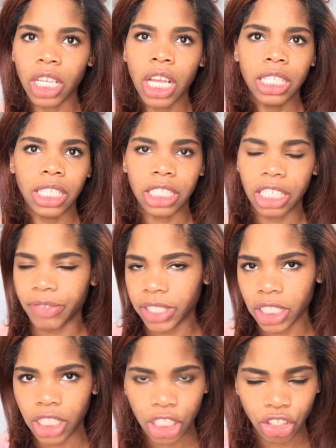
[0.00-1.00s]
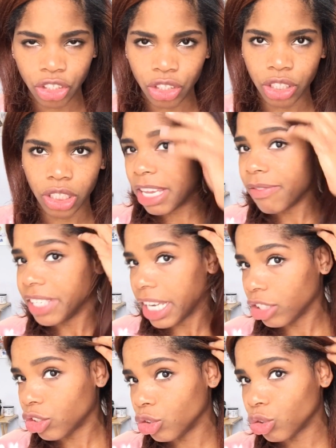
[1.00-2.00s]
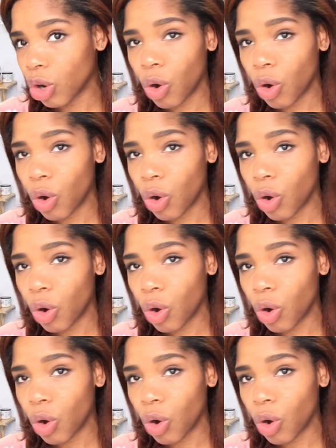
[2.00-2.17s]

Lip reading: the leave-in conditioner, even edge control.